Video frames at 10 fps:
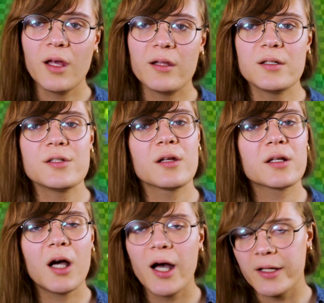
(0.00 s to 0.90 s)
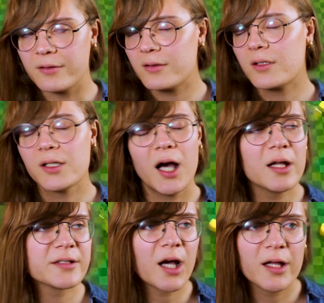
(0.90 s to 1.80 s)
And God,
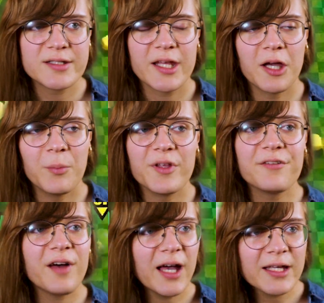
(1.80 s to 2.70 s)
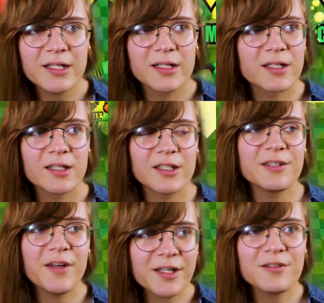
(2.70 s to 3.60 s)
God, God damn. If I,
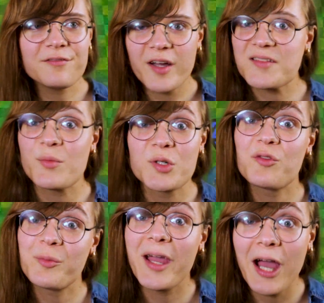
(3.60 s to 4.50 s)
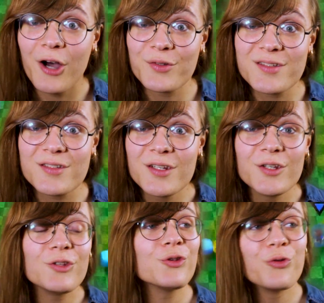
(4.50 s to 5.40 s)
if I could invite someone over to my house,
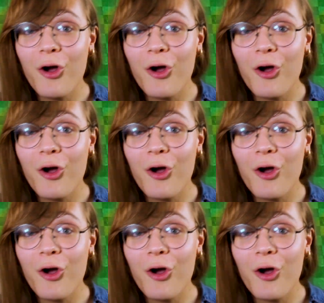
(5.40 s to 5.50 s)
you